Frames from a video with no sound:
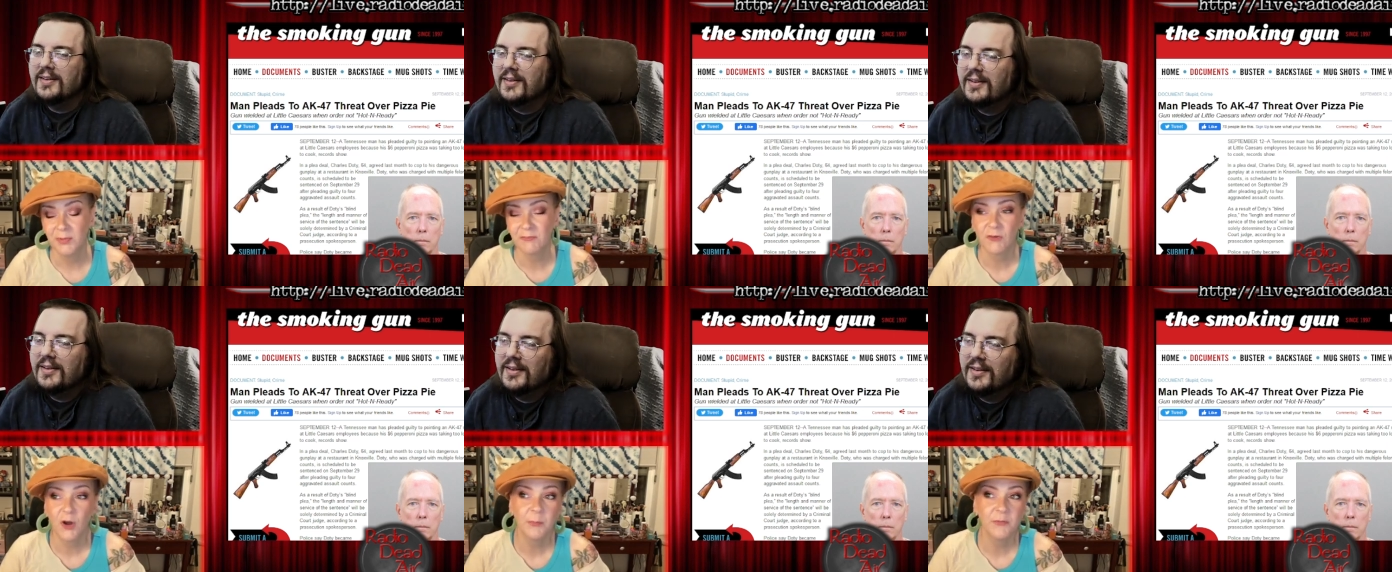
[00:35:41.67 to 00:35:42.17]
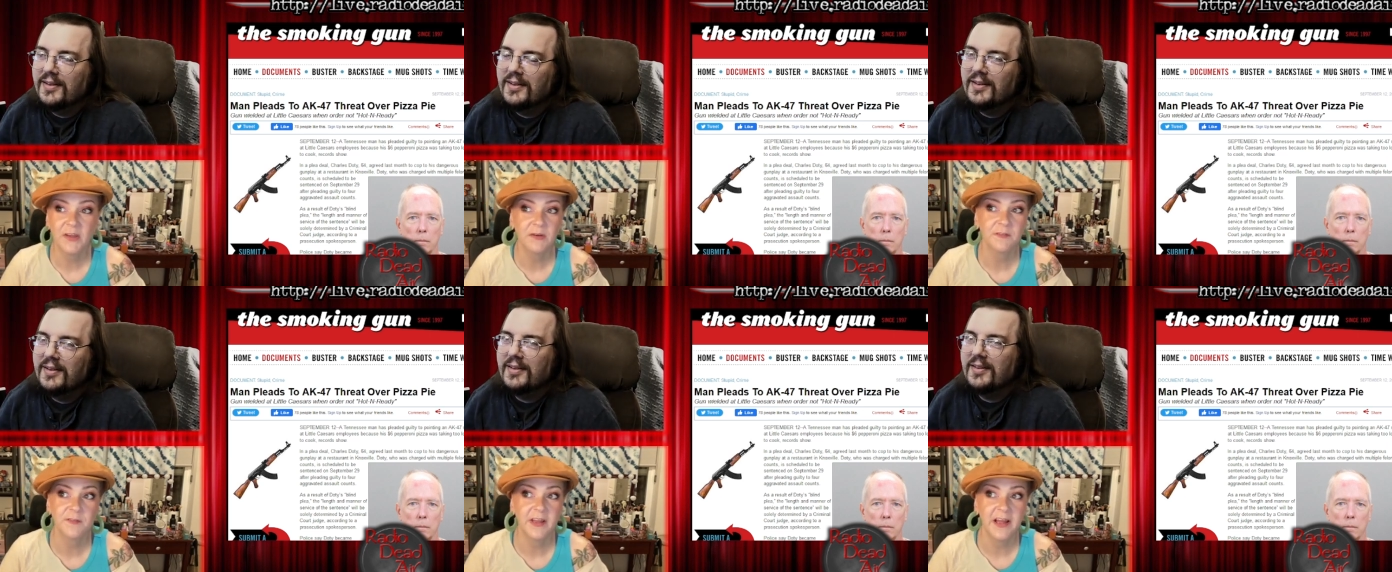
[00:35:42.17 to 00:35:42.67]
Speaker 1: But raw
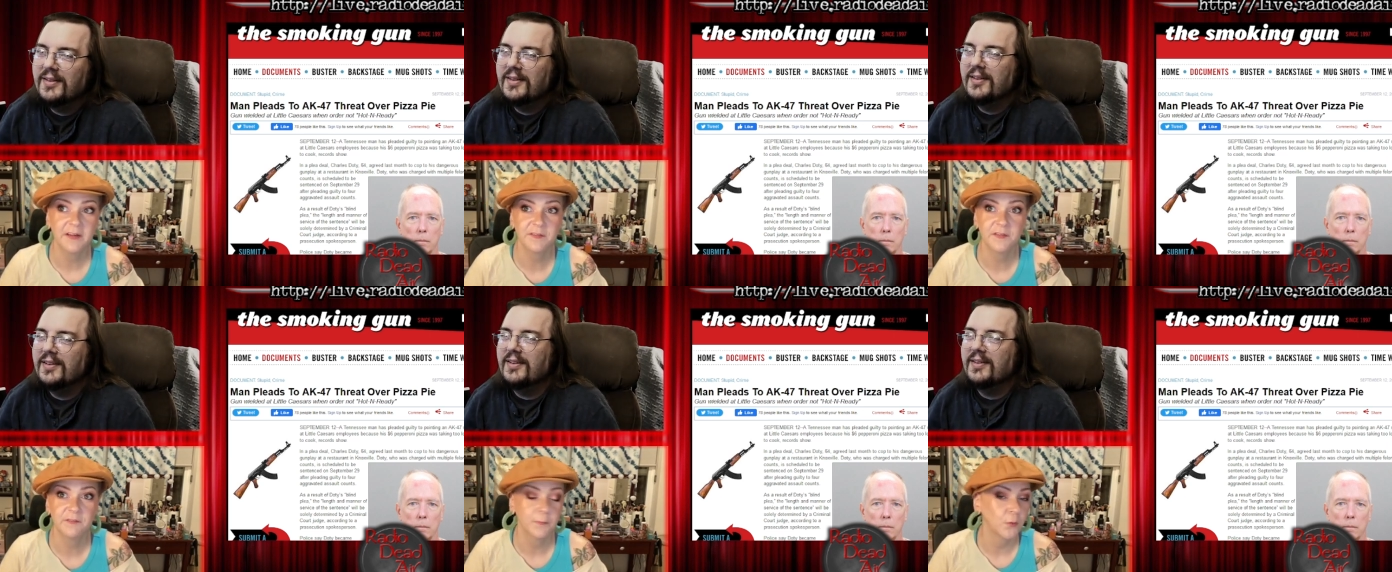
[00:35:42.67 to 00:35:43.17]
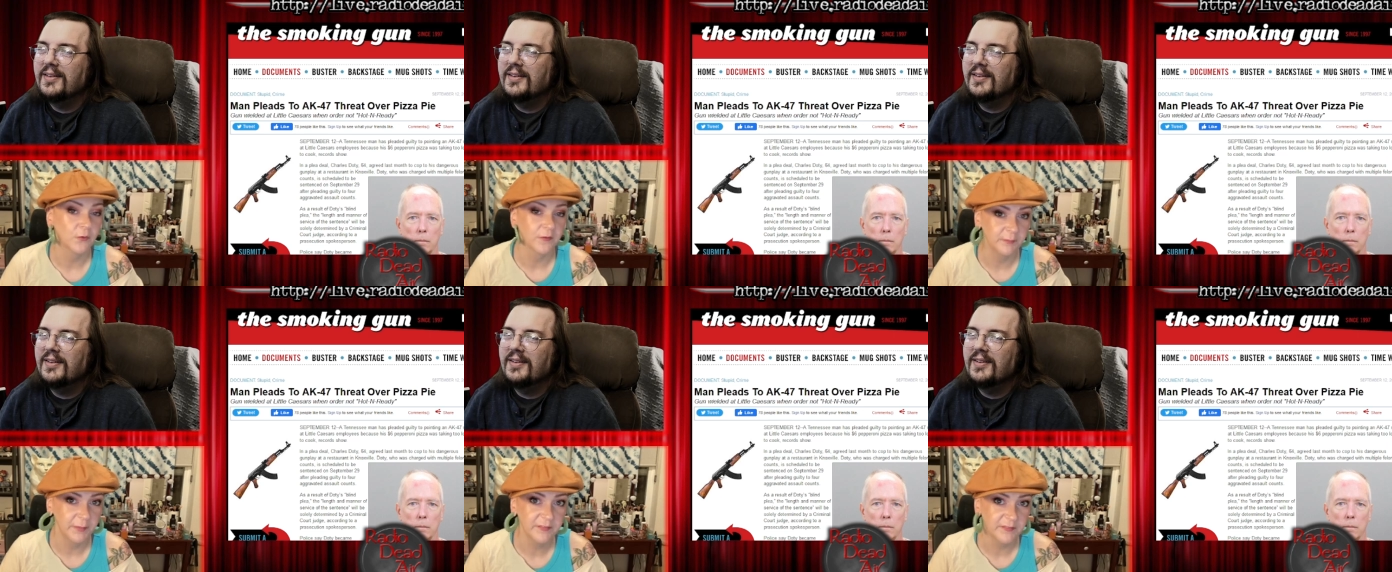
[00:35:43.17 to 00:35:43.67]
potatoes and laxatives are
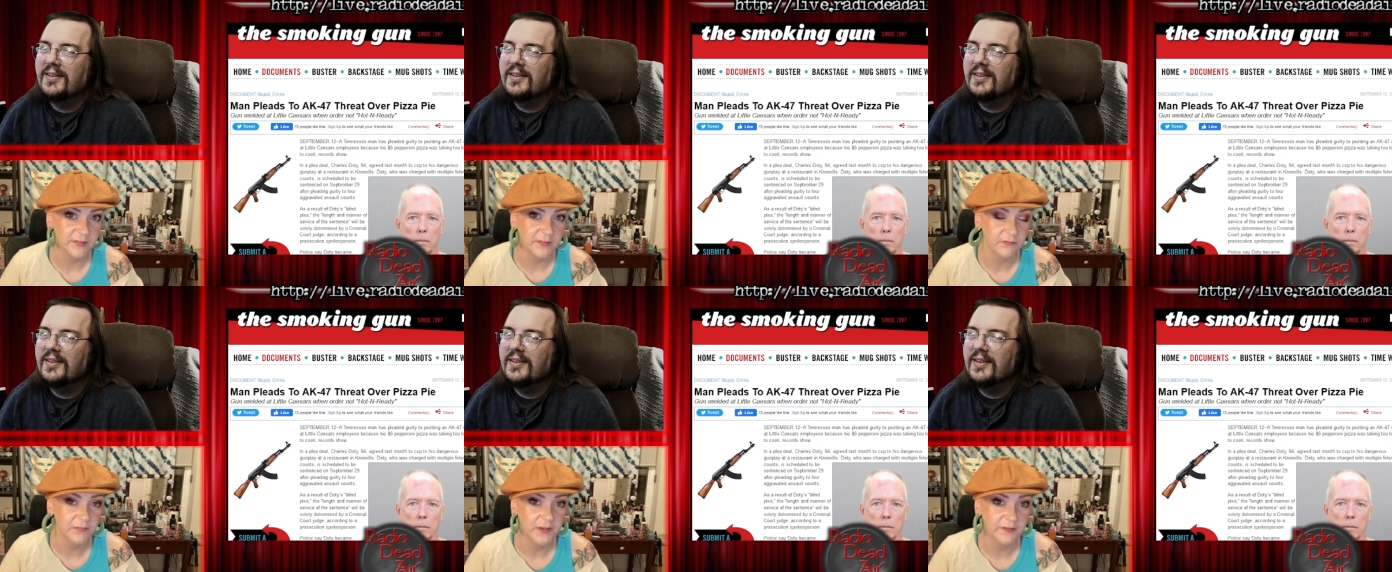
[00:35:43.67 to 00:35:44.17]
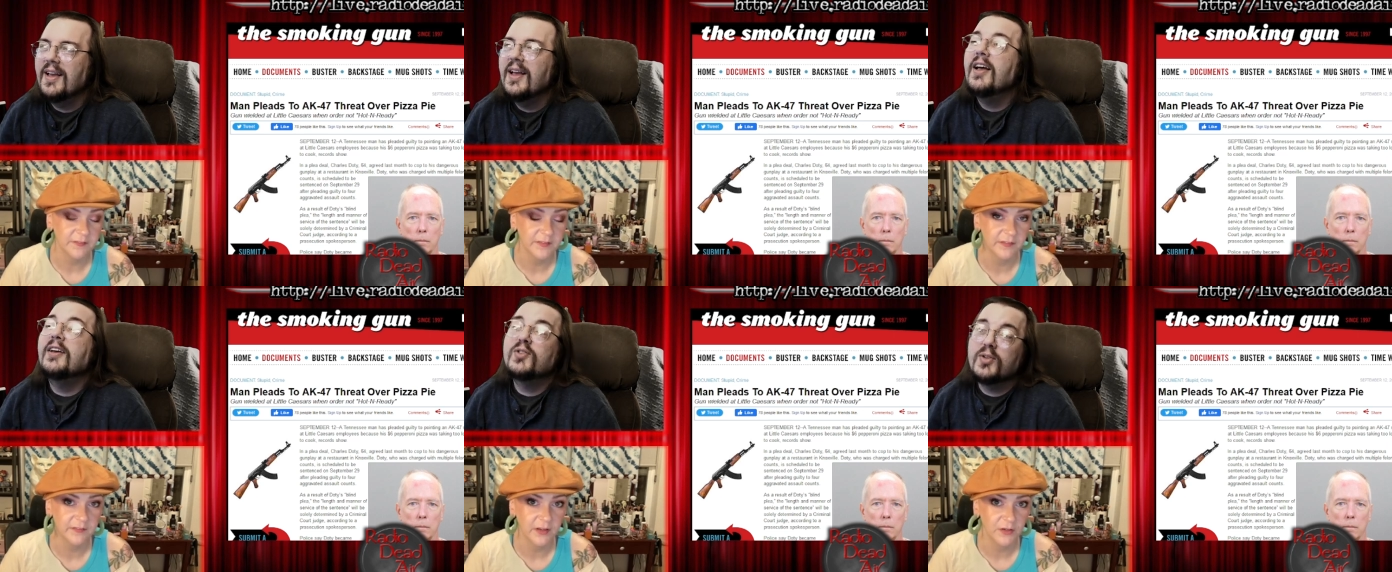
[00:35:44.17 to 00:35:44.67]
more expensive than a
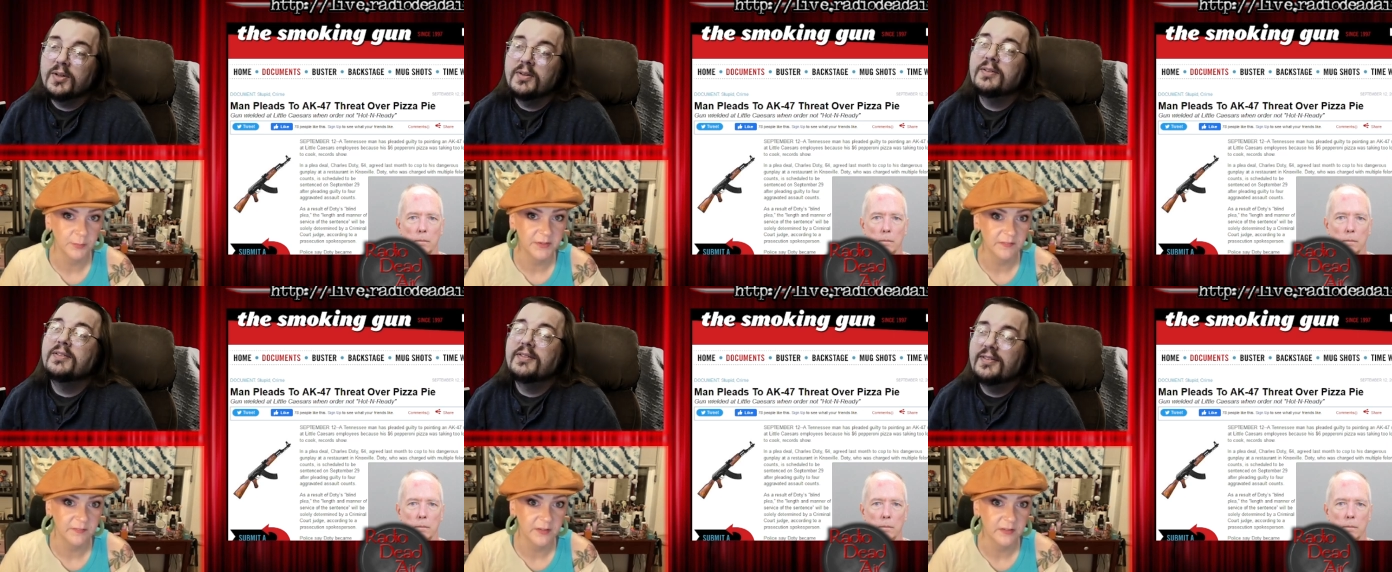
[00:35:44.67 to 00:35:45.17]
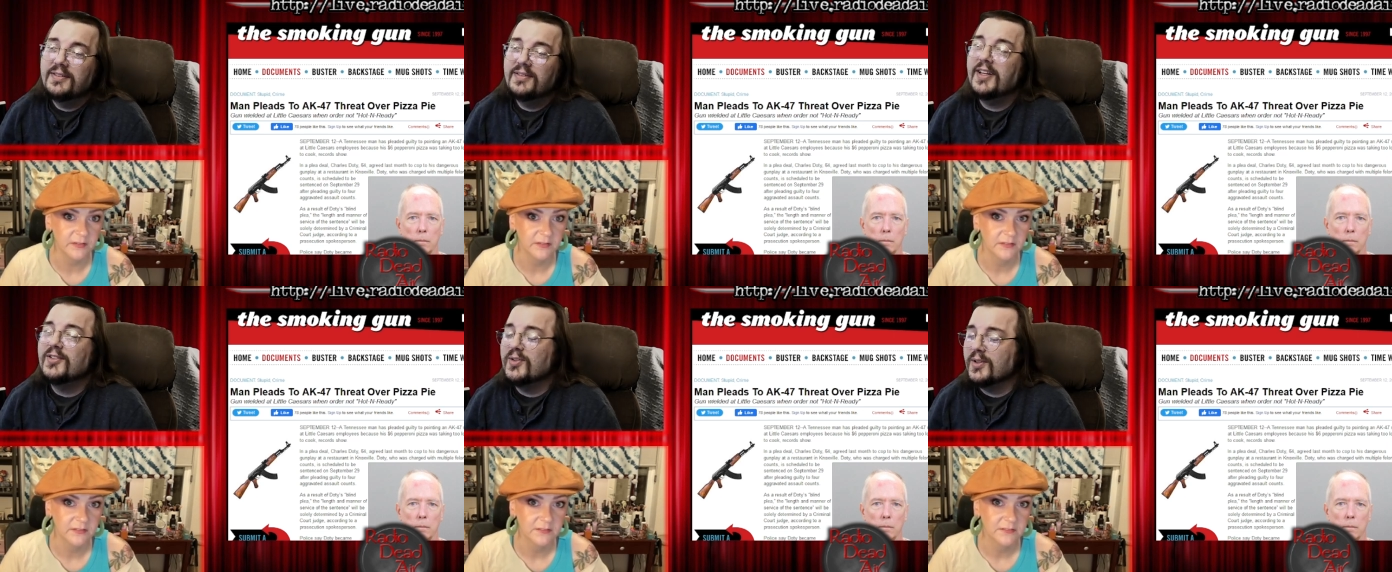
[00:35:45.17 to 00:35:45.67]
Speaker 2: six dollar pizza.
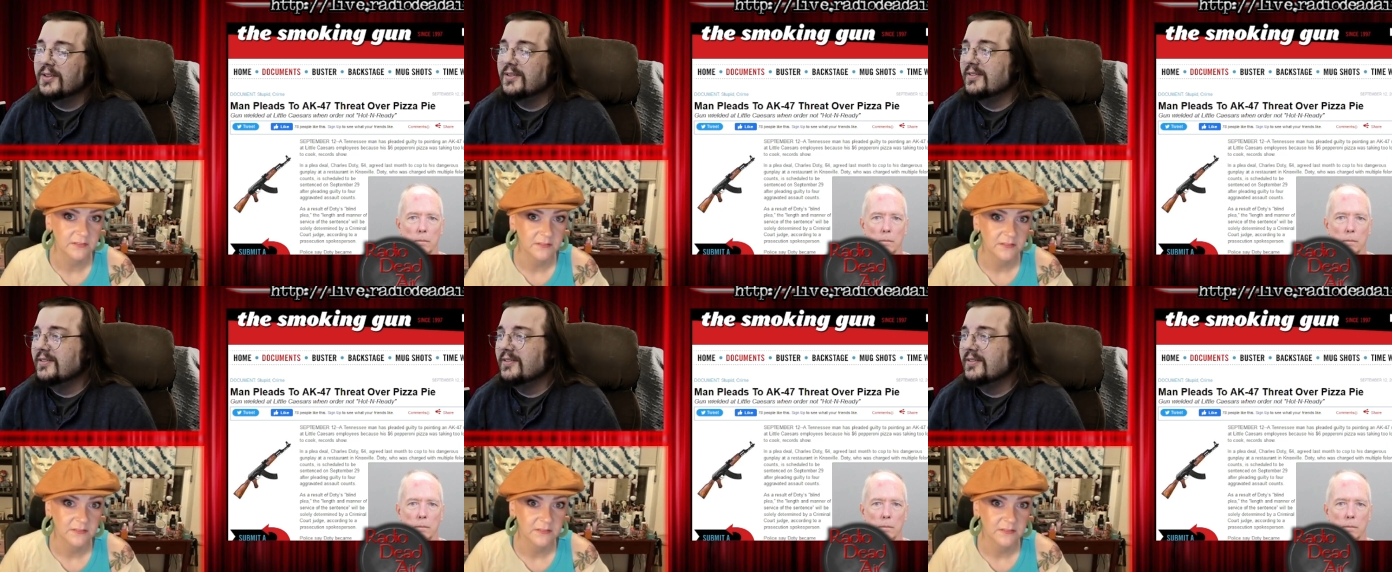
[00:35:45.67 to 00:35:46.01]
That's true.